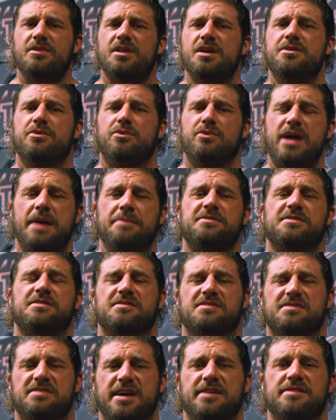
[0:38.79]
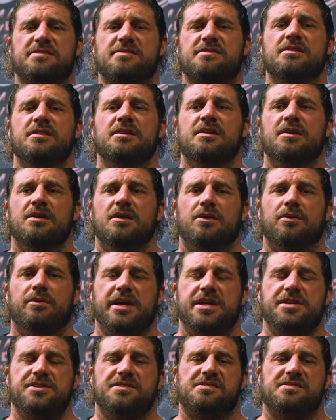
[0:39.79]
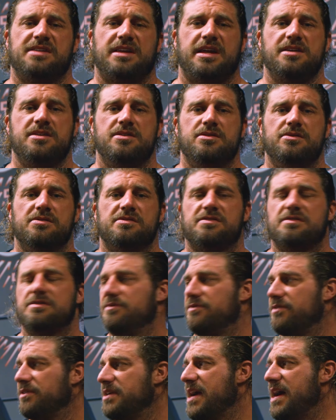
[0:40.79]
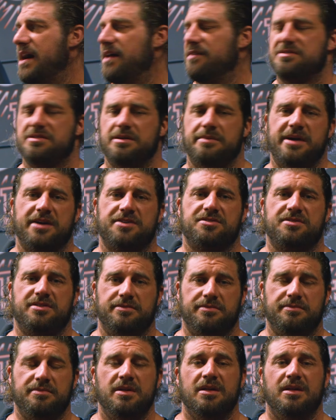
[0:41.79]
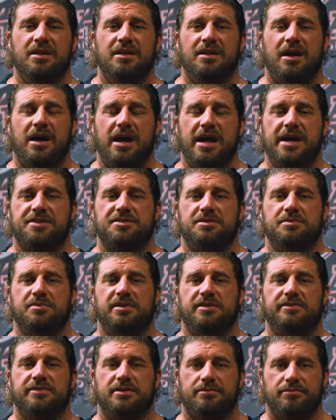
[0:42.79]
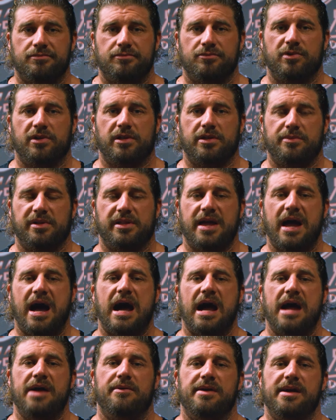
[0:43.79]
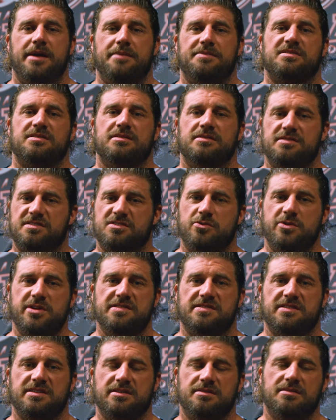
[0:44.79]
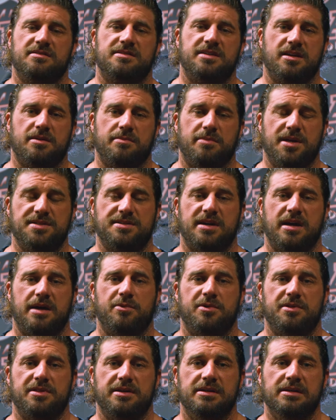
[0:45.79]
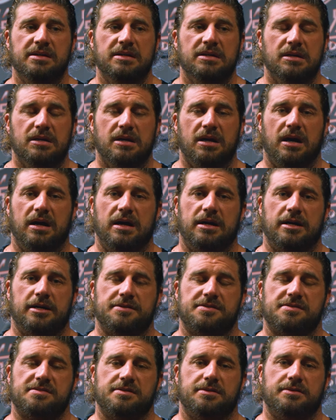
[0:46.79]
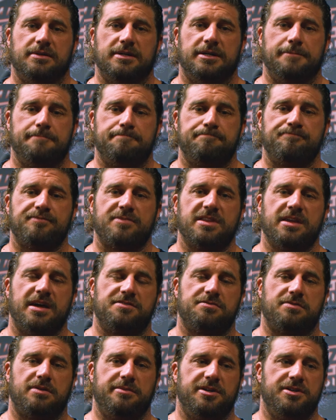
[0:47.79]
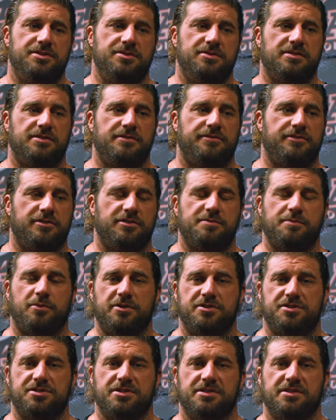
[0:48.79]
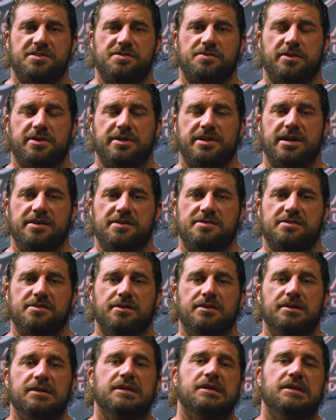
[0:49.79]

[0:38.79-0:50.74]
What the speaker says: the reps and sets, ranges that I use for calves. I actually believe in really, really high reps, squeezing, taking my time with it. That's what I'm going to do with the first portion of this workout. So